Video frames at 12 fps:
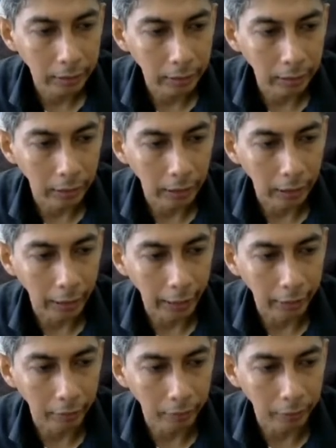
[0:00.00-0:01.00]

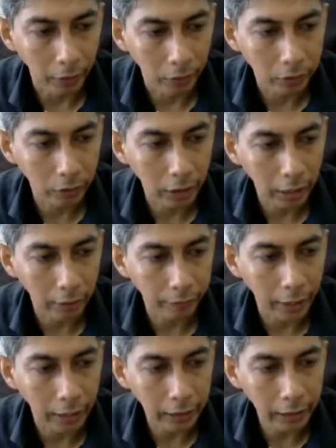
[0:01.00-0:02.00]
And we also have
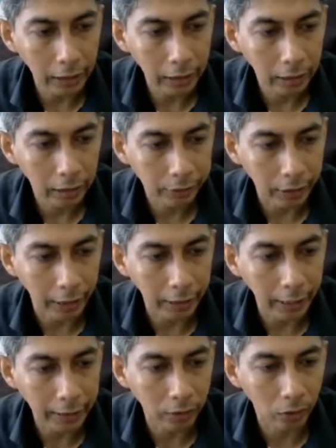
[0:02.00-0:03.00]
LE, sign
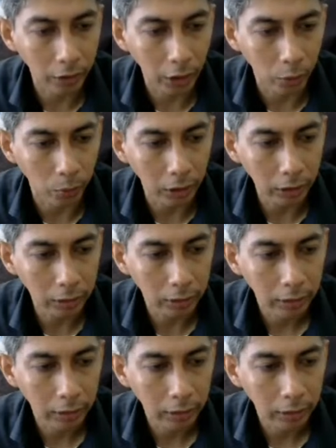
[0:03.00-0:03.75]
less or equal.